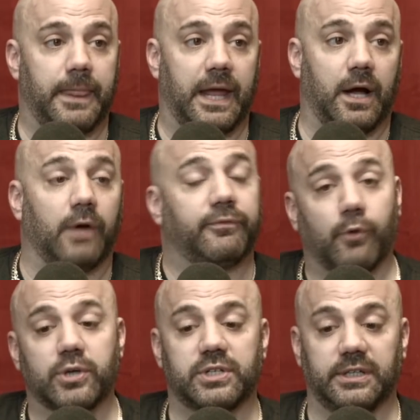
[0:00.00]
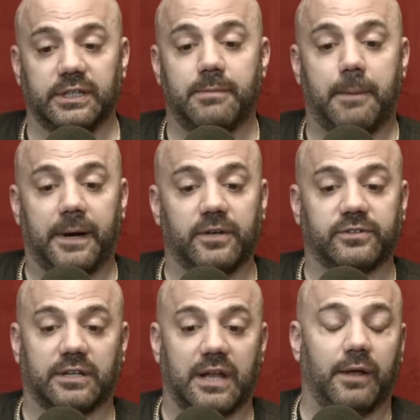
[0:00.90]
Unfortunately, my parents
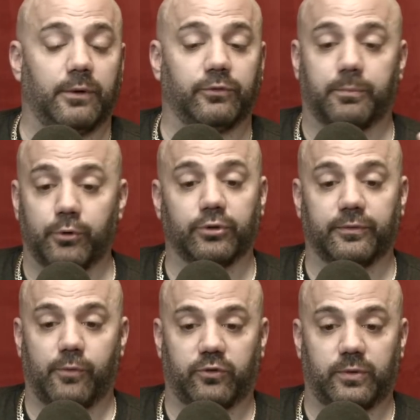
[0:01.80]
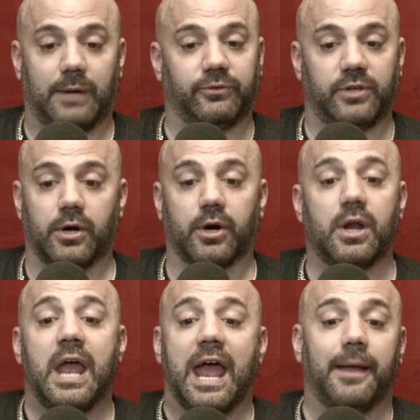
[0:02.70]
it was a brutal divorce when I was younger,
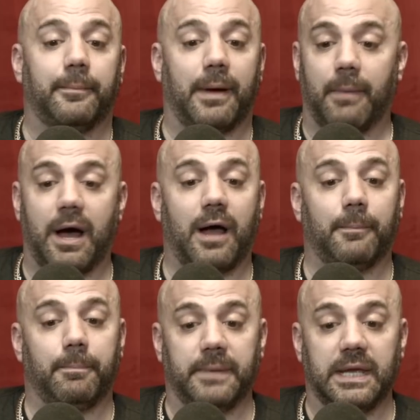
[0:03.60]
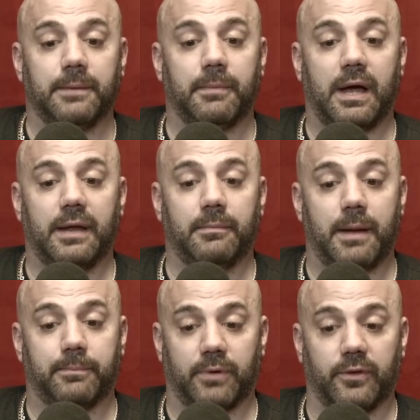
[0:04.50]
and my mom, me and
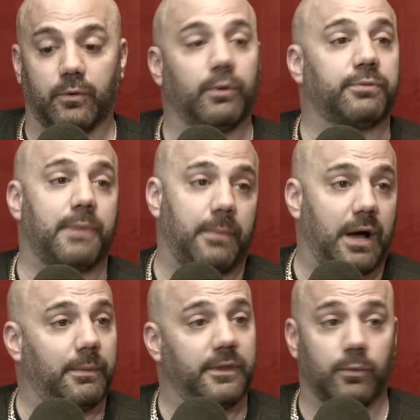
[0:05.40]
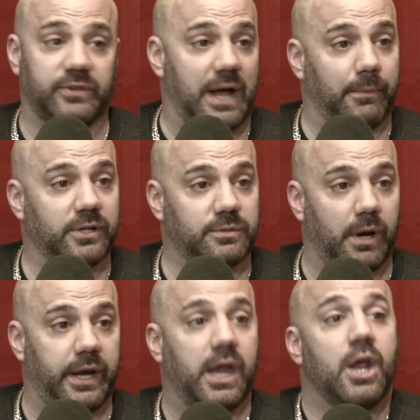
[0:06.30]
my brother were with my mom, and there was not much
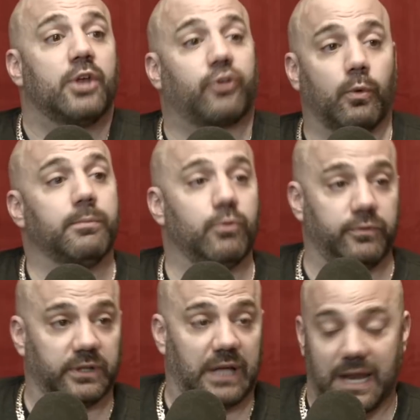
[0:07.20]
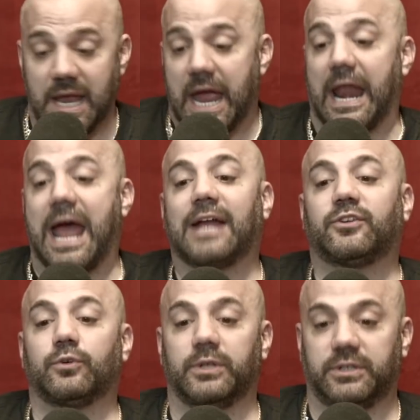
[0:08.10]
money, so we moved a lot. And I had
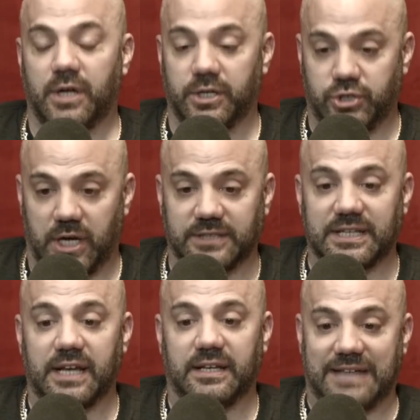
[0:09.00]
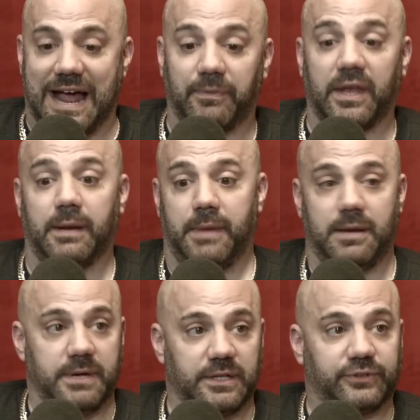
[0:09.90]
to adjust and adapt, and it
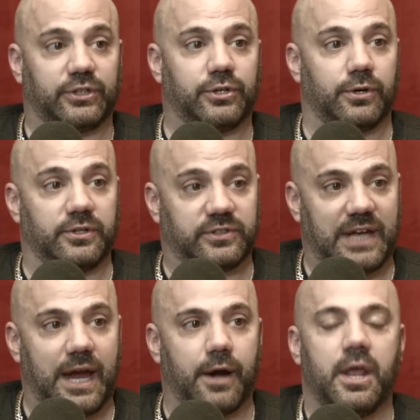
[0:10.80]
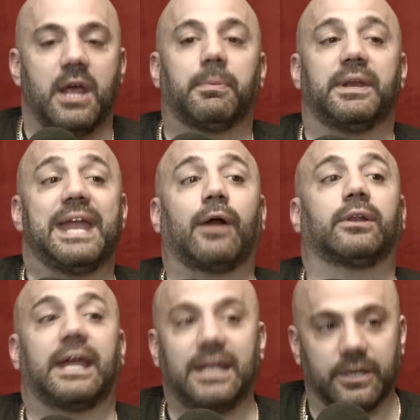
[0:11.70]
made me insecure and scared. But now
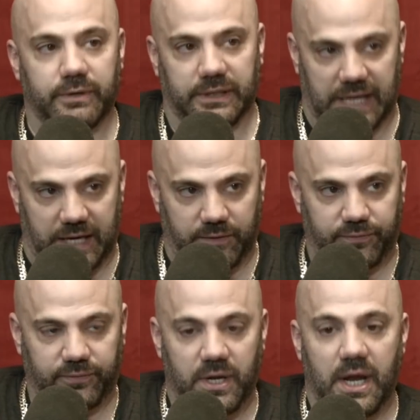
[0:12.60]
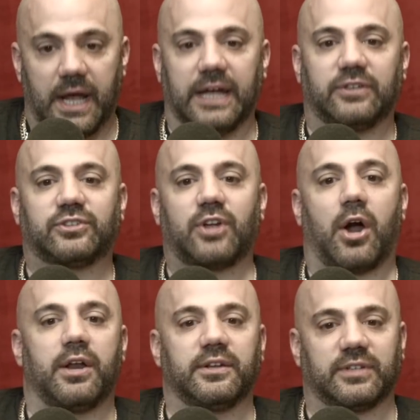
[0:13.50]
later in life, it's
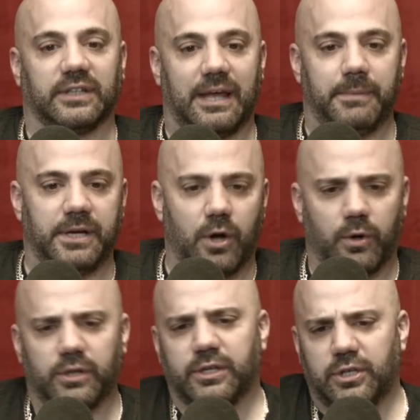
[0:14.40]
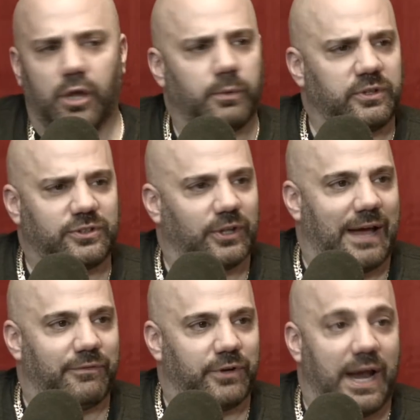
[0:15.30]
starting to let me know, look, you'll always still
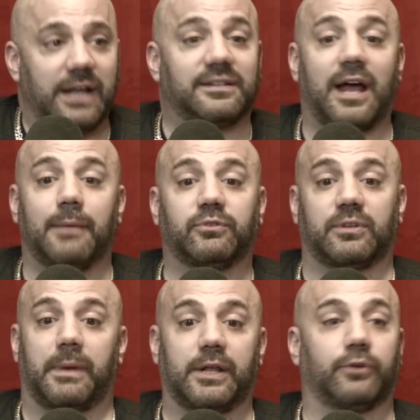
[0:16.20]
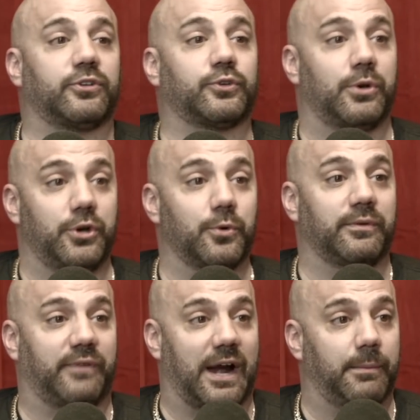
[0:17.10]
have anytime somebody goes into a new
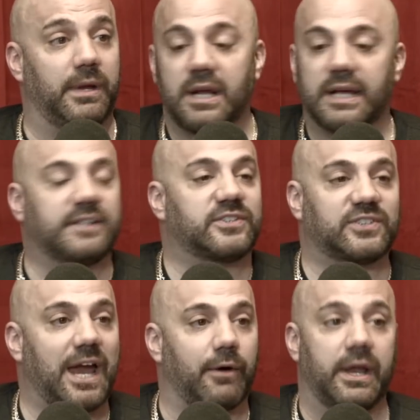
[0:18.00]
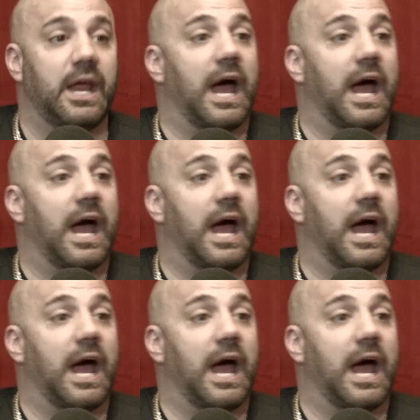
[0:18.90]
environment, it's scary.